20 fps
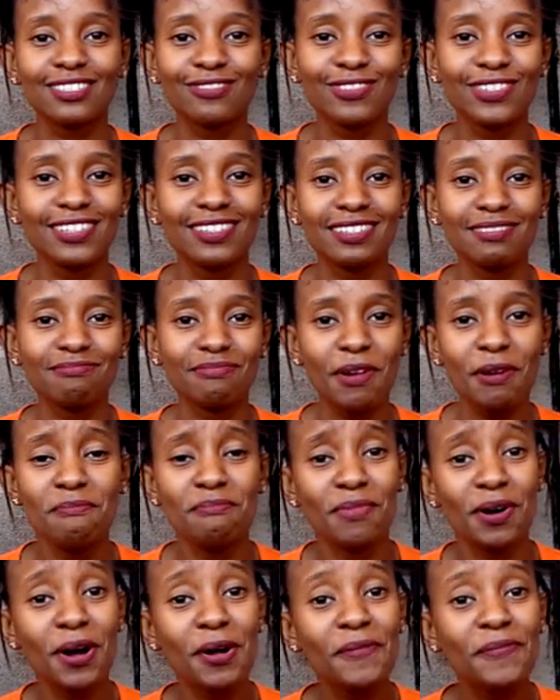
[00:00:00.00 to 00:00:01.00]
even
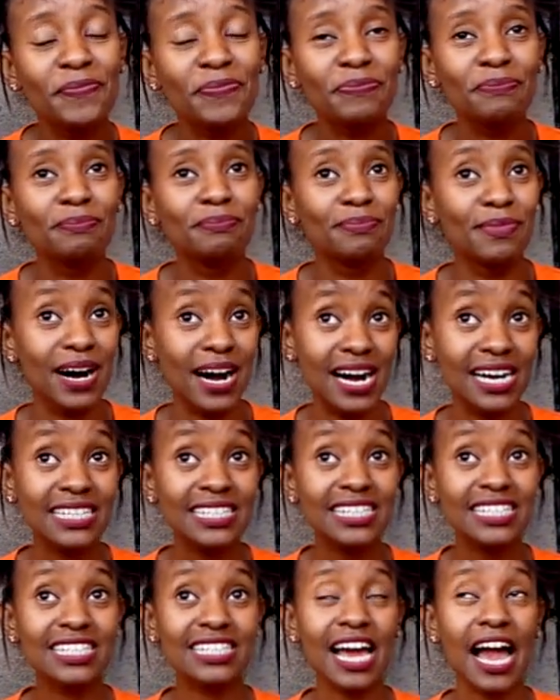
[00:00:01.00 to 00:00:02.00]
remember. But
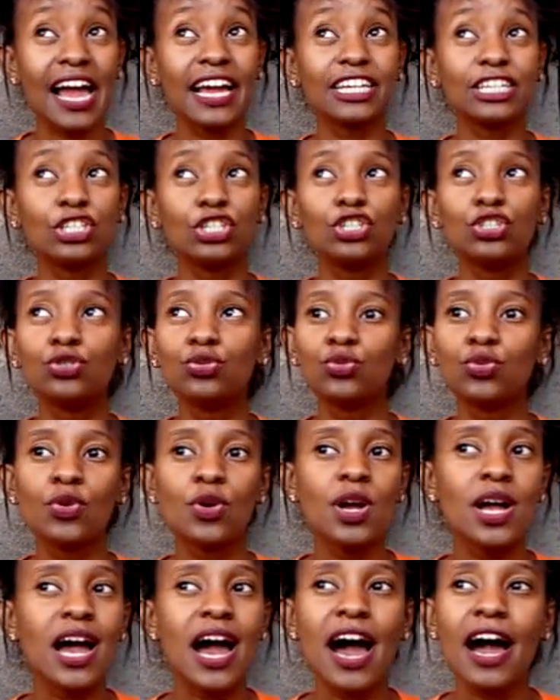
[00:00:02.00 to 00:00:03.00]
I knew
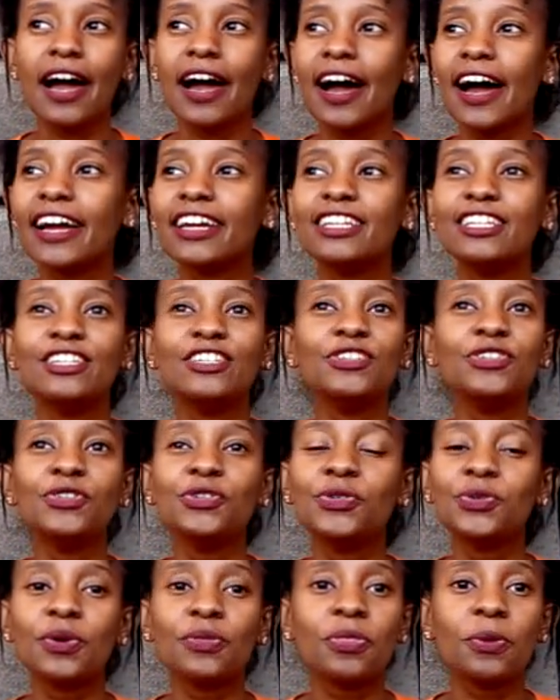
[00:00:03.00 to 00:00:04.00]

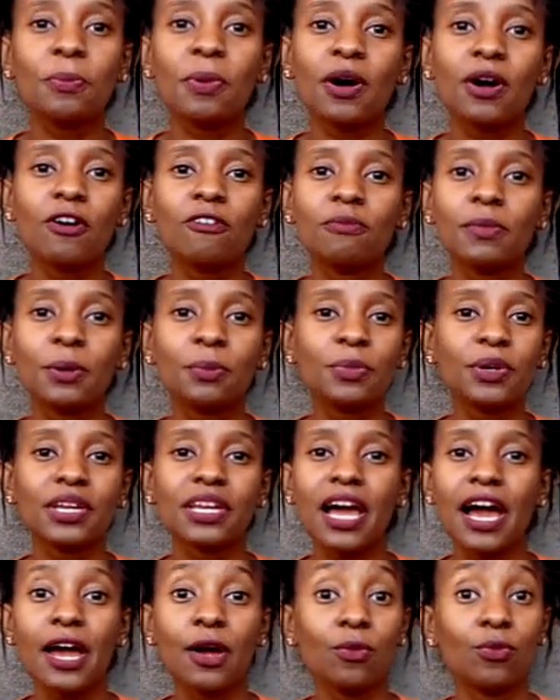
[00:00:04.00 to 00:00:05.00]
at the back of my brain
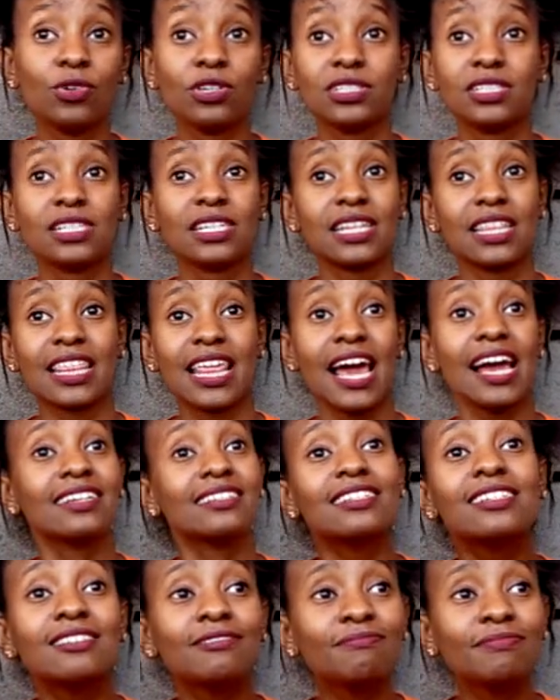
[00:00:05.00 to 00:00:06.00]
I wasn't
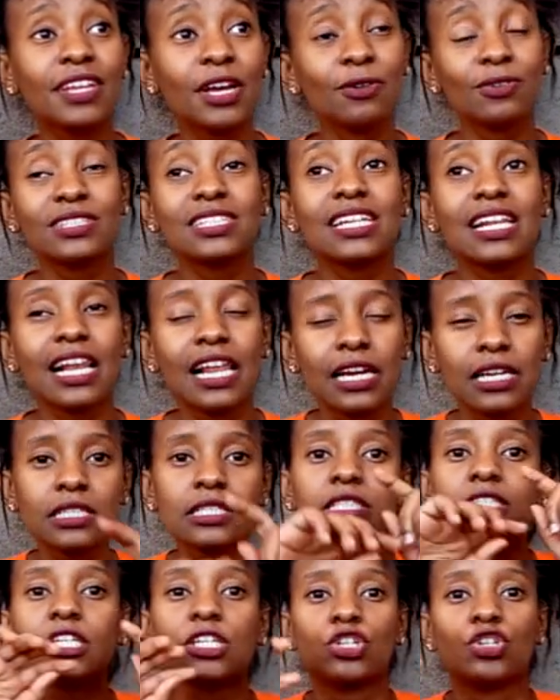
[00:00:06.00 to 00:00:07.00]
that. I wasn't like
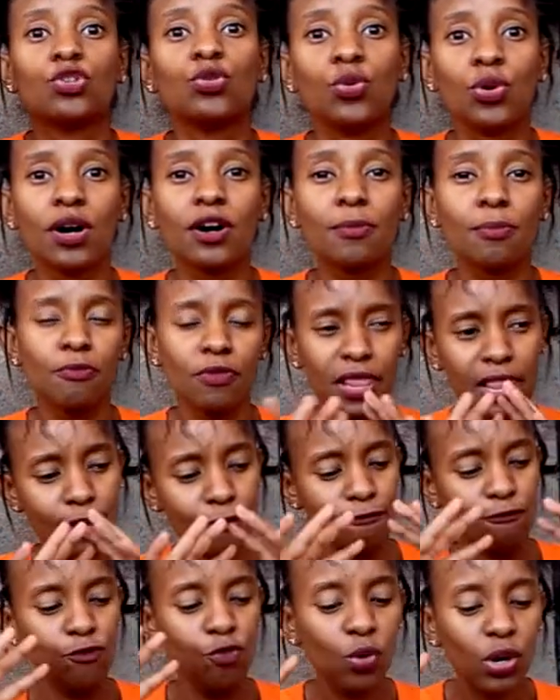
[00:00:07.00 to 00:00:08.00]
secure, like
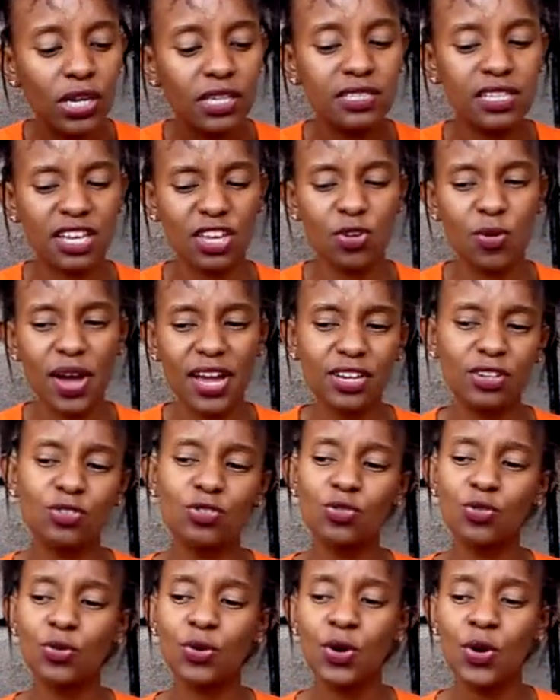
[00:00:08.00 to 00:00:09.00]
fully secure. I
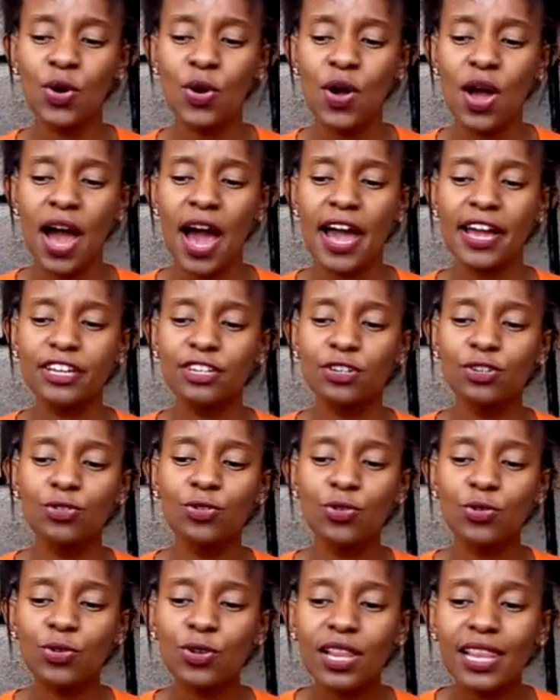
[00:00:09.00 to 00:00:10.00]
know
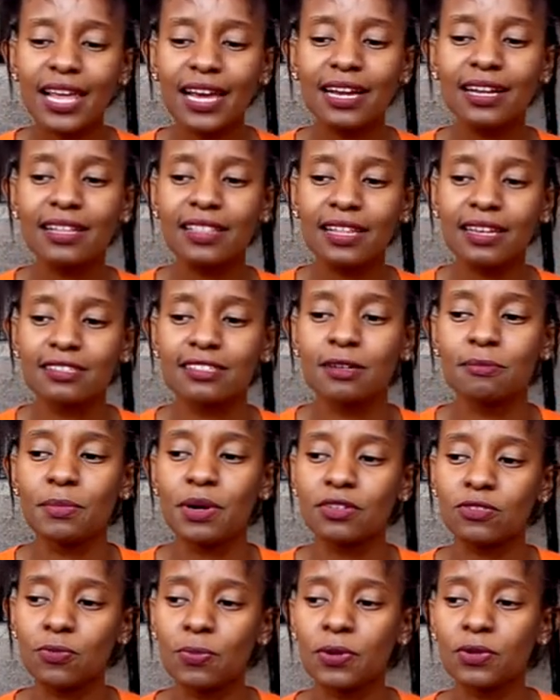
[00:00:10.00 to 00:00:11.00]
like there's some
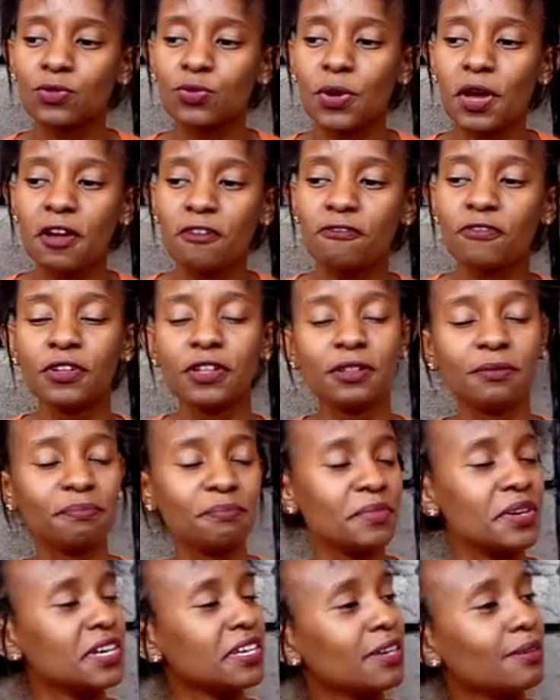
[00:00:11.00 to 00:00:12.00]
aspects where I feel,
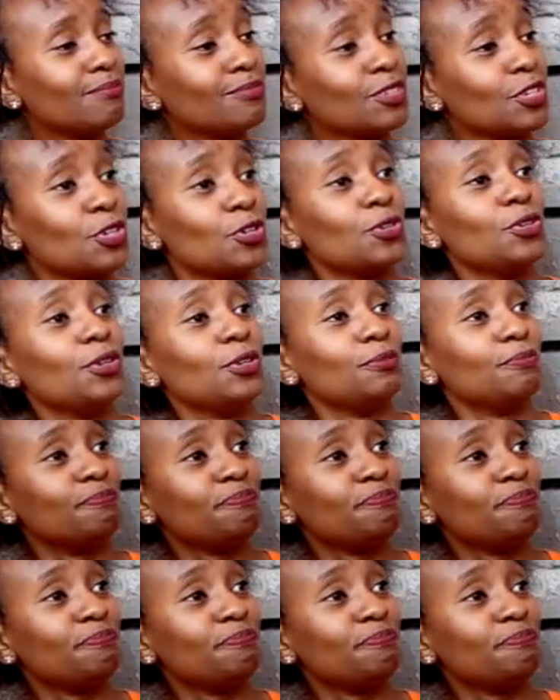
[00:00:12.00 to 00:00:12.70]
man, I'm good,